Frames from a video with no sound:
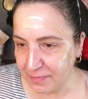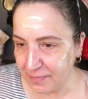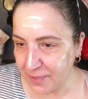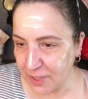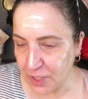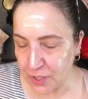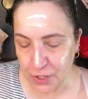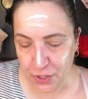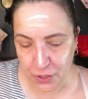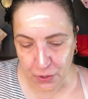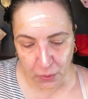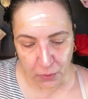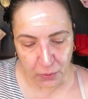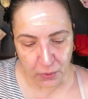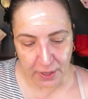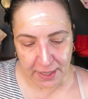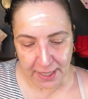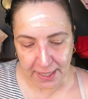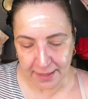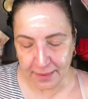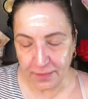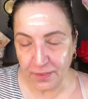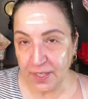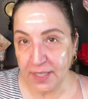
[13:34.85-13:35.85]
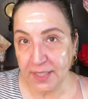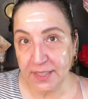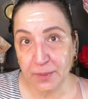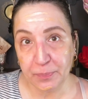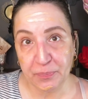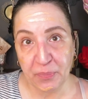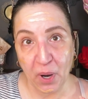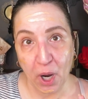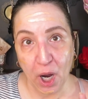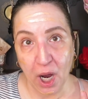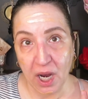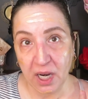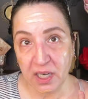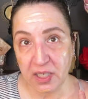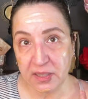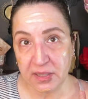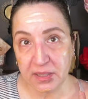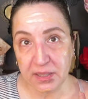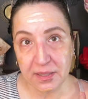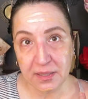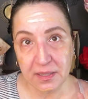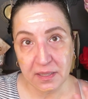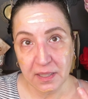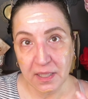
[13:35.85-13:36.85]
You don't get things
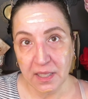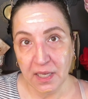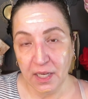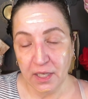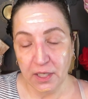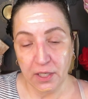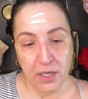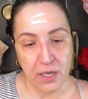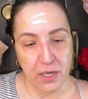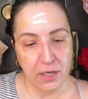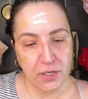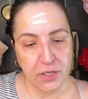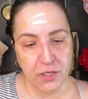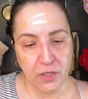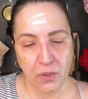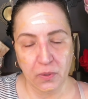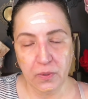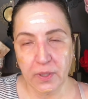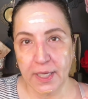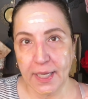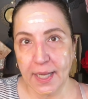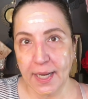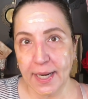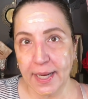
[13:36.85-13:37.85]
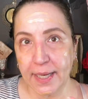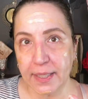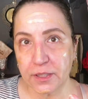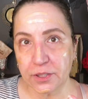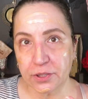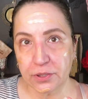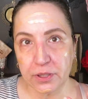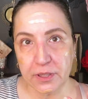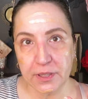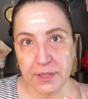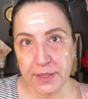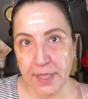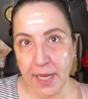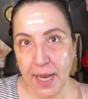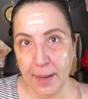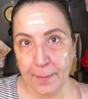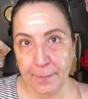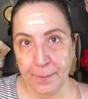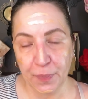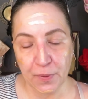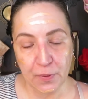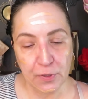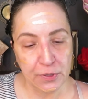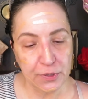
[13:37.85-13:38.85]
boxed. You don't get extra
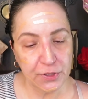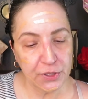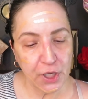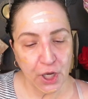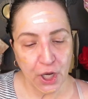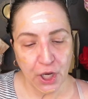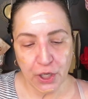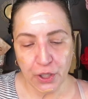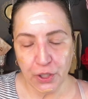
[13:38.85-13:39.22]
samples.